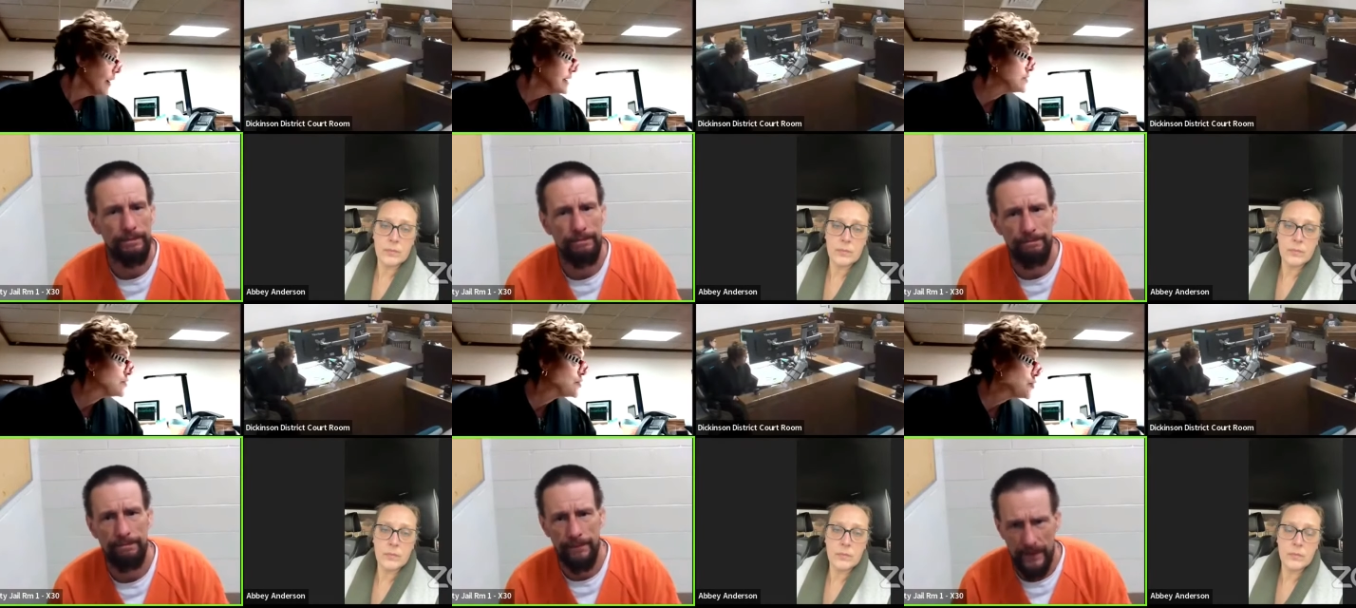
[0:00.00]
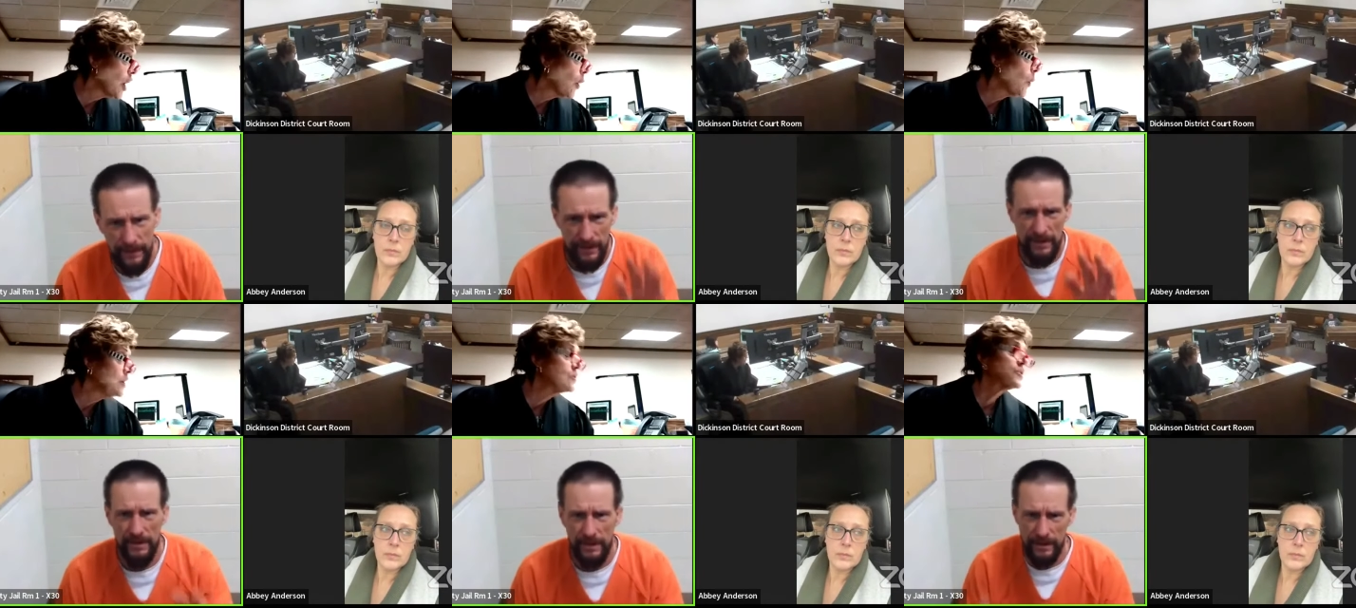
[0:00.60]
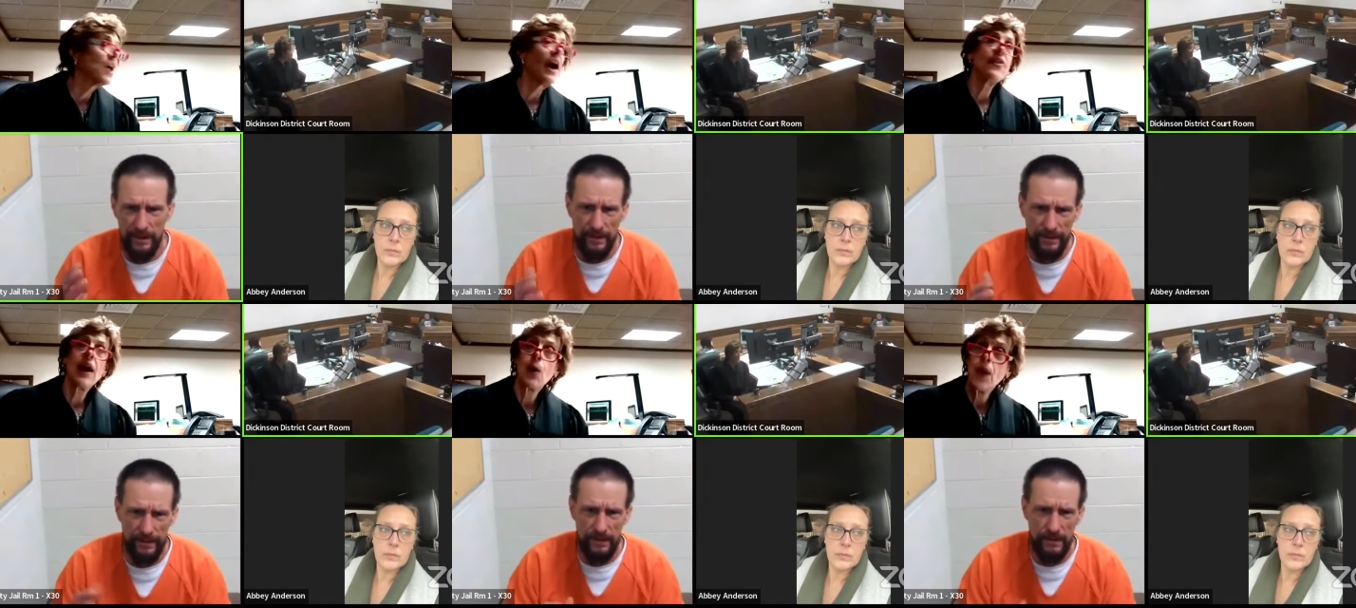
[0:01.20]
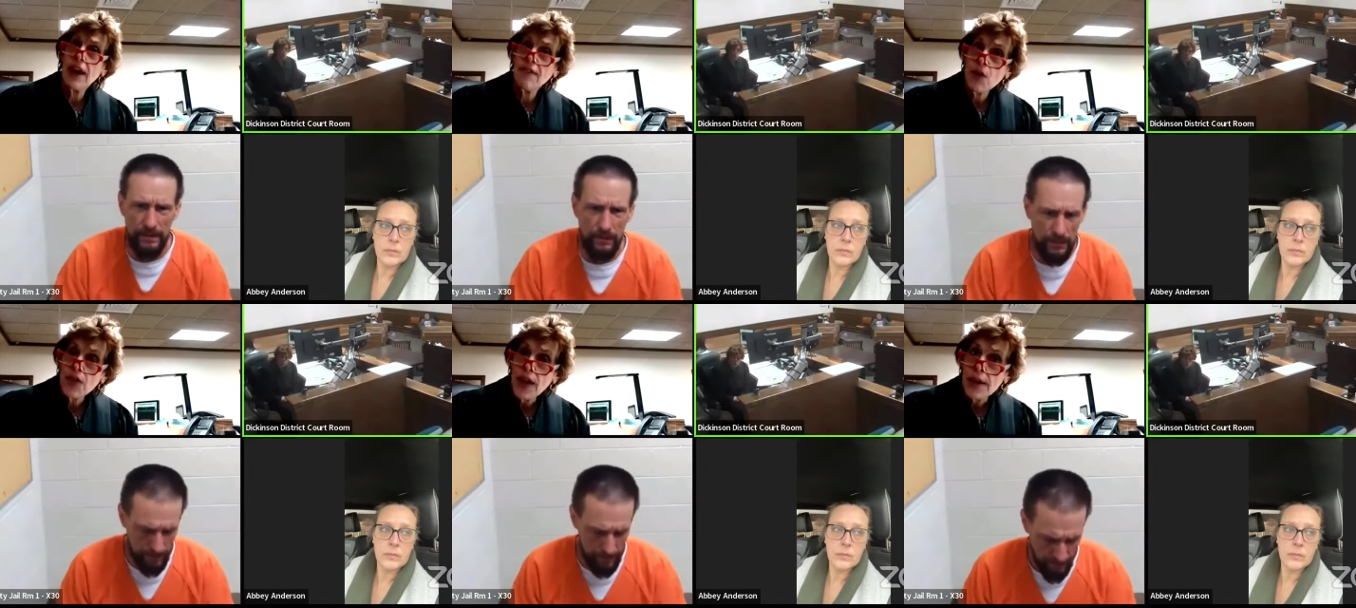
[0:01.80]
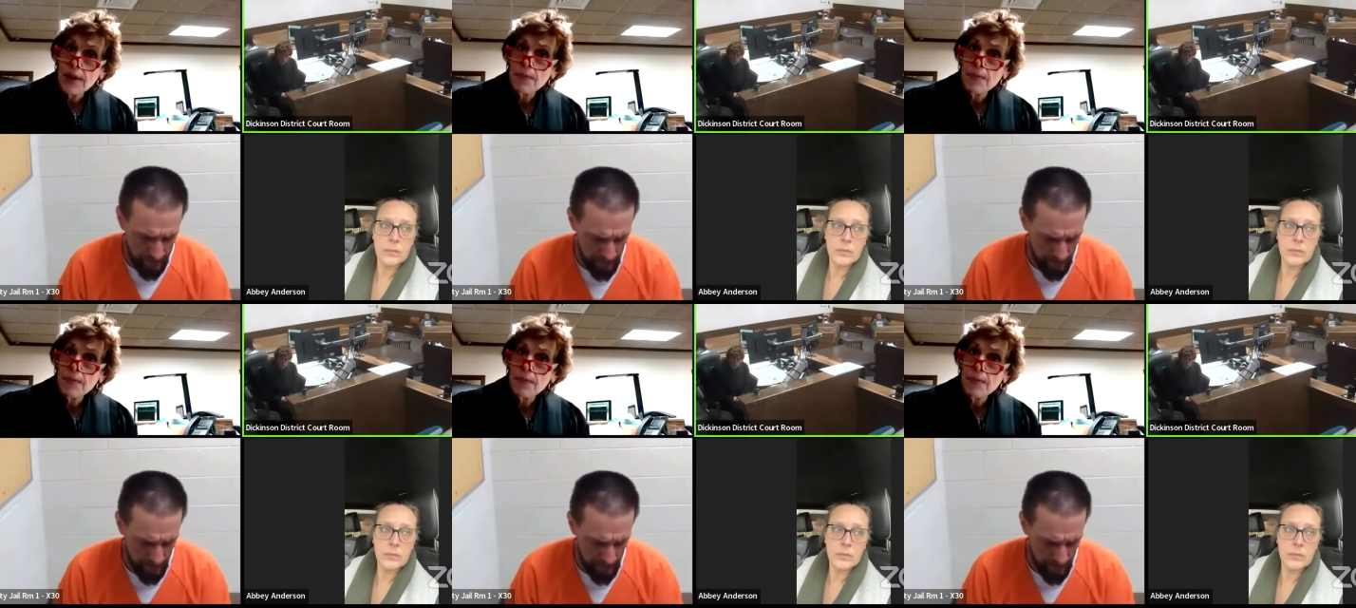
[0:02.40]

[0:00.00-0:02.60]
Speaker 1: All right. So when you sign that waiver,